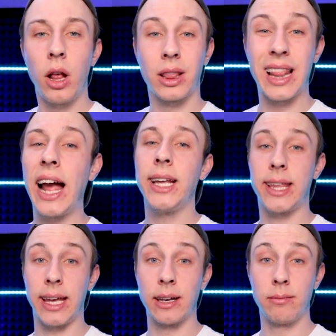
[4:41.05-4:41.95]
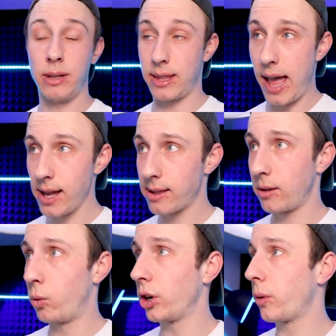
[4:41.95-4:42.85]
Lighting is next.
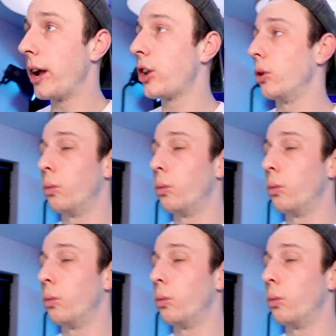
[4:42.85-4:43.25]
What do I do?